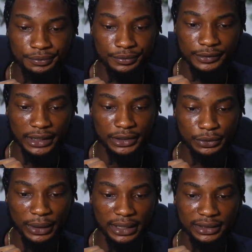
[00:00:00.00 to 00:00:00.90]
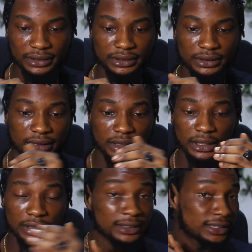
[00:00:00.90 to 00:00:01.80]
Next one is
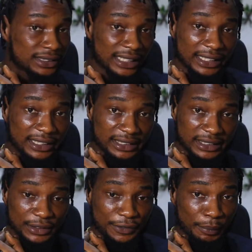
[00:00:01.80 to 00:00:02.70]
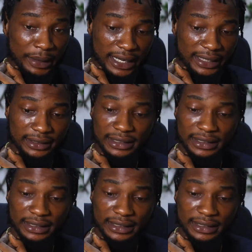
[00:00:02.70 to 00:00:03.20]
strategies for buying